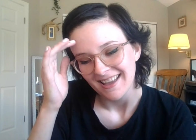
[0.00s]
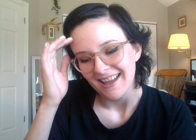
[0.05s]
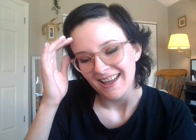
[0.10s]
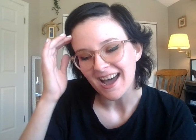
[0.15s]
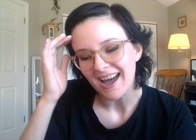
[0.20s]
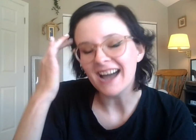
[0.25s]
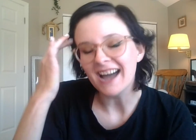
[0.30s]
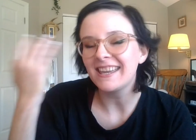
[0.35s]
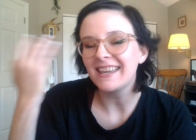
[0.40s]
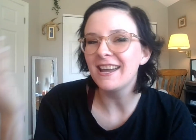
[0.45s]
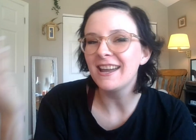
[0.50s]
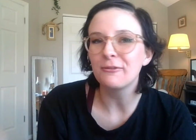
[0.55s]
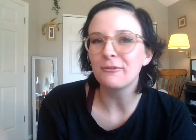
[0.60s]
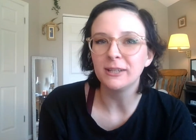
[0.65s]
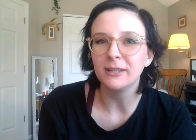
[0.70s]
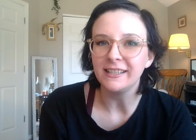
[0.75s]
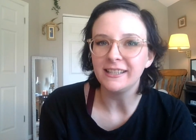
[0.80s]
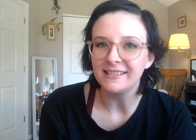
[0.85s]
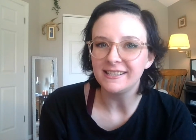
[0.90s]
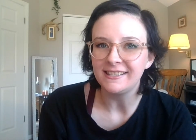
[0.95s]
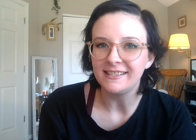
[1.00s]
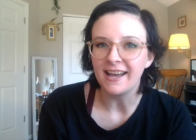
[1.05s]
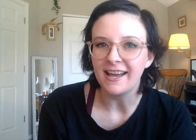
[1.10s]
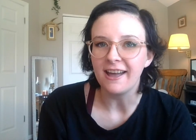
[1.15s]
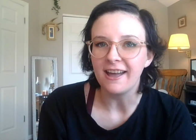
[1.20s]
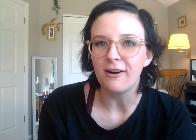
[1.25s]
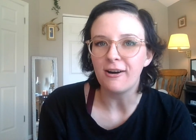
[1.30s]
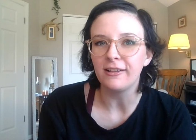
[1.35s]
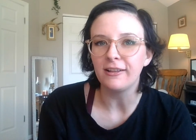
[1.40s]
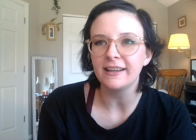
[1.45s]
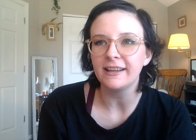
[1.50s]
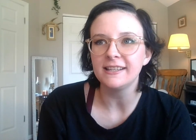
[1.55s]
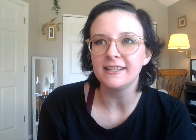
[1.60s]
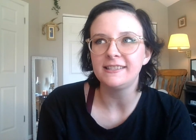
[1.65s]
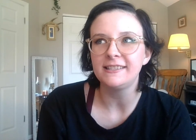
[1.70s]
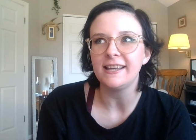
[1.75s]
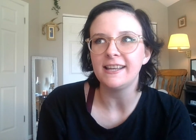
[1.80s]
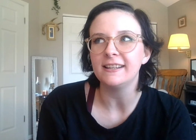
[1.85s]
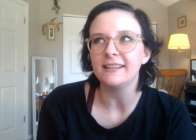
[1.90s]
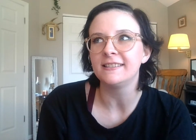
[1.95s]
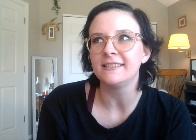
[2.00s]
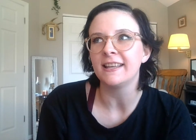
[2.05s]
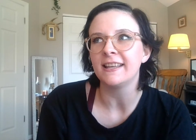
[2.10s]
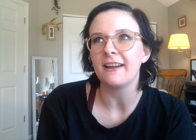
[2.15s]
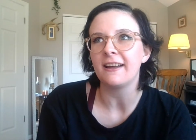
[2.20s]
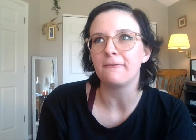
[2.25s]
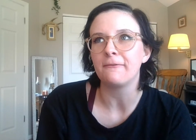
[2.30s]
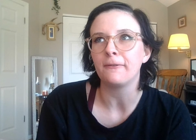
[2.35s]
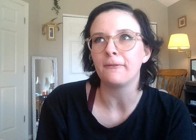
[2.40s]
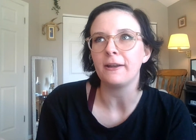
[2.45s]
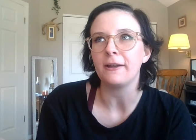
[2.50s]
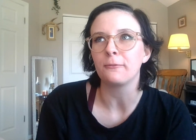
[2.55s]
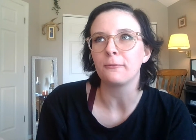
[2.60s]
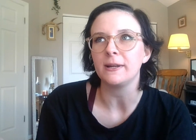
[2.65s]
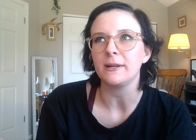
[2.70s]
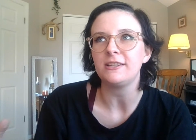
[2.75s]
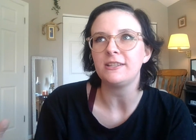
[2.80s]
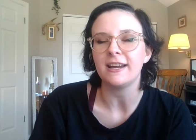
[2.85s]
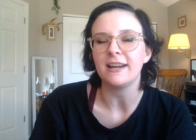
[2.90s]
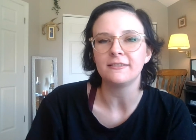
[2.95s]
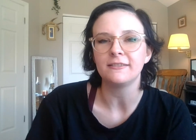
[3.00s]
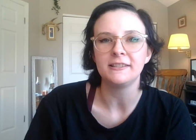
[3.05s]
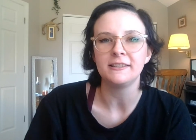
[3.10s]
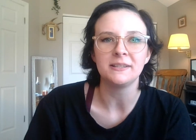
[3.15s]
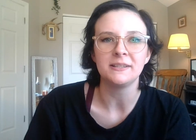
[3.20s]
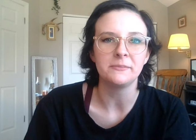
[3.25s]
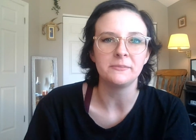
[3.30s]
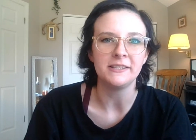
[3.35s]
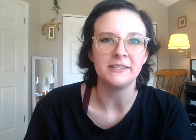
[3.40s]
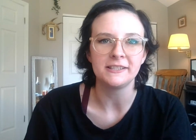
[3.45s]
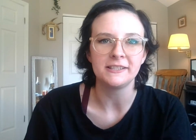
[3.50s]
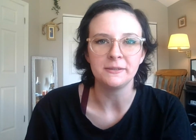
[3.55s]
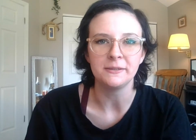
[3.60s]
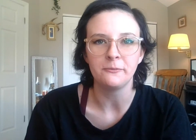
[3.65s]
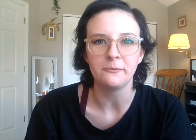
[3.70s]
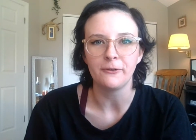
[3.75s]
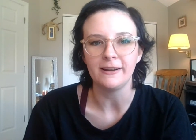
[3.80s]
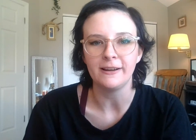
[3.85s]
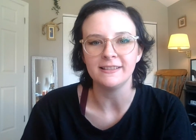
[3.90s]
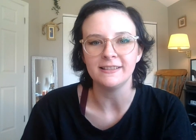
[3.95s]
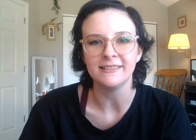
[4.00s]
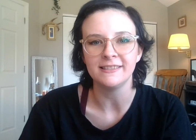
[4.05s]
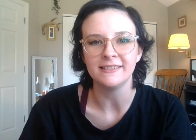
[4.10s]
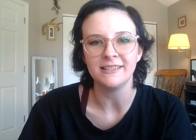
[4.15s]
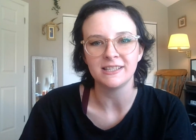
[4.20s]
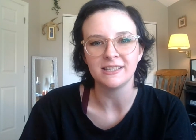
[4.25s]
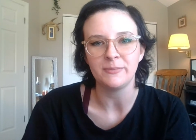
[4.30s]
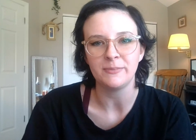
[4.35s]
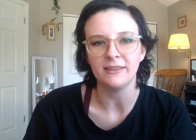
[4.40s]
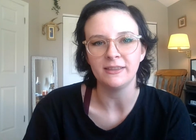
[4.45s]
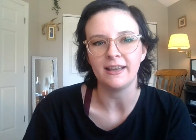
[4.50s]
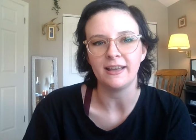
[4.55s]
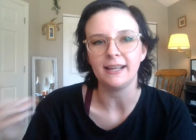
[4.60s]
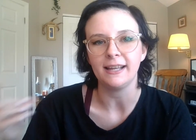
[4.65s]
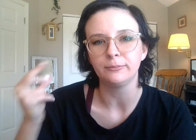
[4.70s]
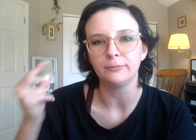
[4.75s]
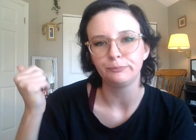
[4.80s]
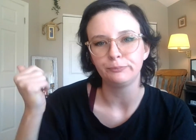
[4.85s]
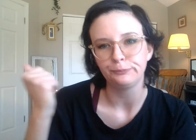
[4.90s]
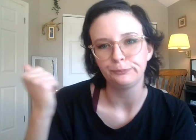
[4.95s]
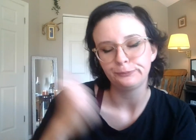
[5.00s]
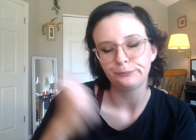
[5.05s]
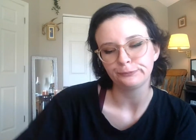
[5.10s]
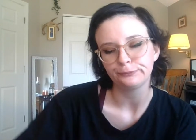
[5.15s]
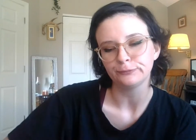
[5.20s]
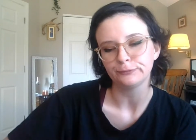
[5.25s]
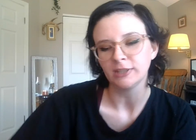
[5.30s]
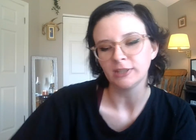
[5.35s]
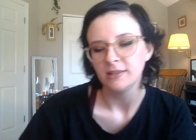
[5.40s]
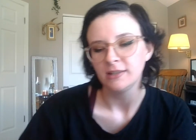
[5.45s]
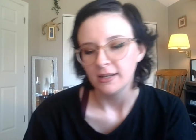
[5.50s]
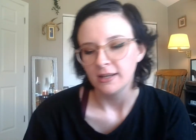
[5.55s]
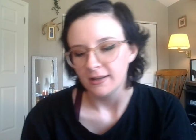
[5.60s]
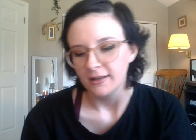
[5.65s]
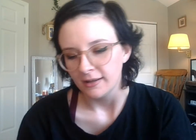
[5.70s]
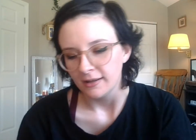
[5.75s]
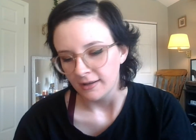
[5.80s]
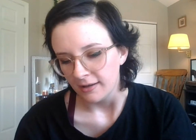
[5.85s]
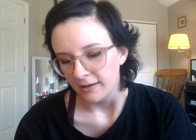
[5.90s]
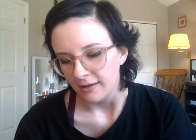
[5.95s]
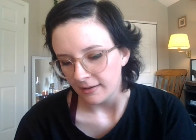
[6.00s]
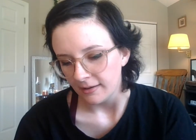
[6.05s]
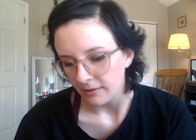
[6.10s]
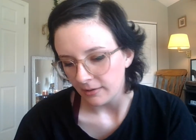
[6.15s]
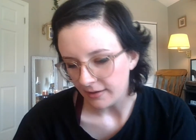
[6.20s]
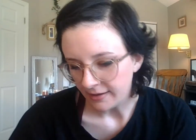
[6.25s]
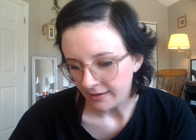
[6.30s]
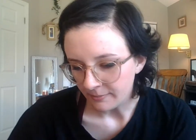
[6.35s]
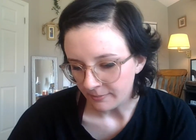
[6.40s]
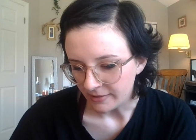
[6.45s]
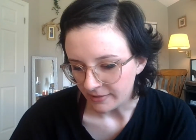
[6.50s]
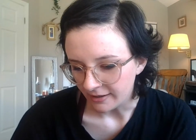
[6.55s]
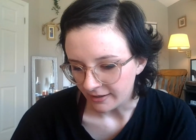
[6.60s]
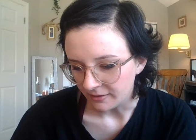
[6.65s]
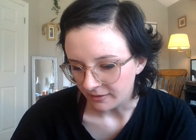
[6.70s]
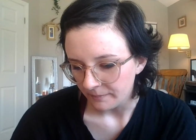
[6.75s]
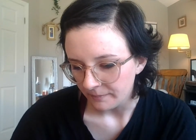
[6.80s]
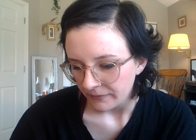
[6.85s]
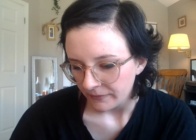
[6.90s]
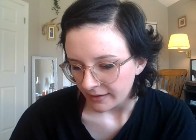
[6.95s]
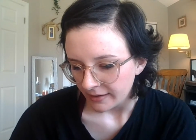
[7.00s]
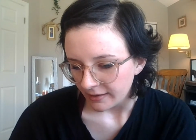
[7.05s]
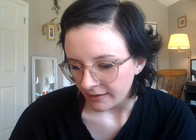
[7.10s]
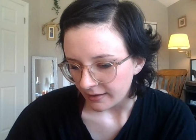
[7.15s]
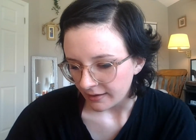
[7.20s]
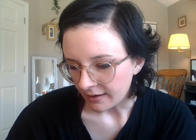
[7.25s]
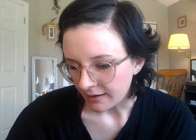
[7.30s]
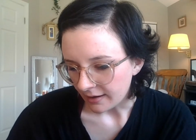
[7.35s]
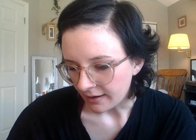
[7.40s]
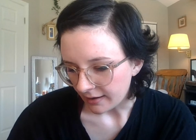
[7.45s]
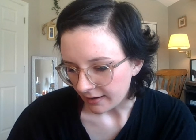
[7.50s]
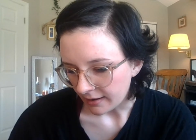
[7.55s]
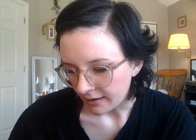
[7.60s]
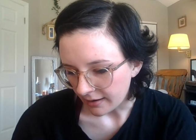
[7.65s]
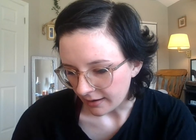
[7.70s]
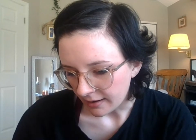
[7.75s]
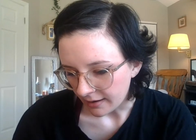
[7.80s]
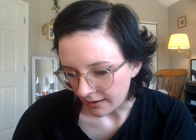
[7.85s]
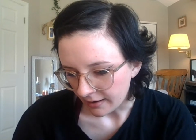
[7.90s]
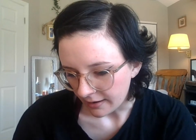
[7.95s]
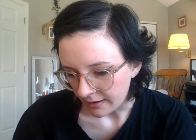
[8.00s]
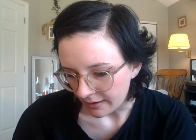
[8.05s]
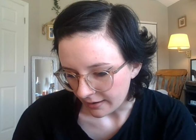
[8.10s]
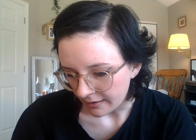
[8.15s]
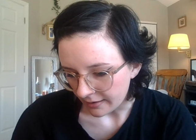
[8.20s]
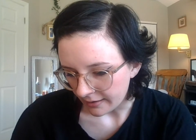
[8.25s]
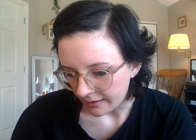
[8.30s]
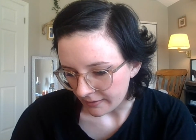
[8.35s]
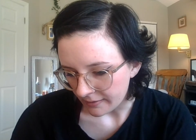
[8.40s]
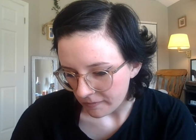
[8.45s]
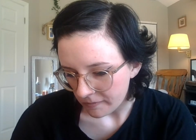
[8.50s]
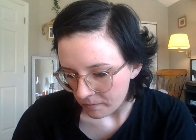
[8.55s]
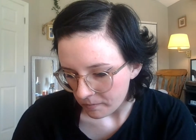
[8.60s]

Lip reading: I can't really say. All I can say is that I've, like, reached out to some system friends and just been like, hit me up. Oh,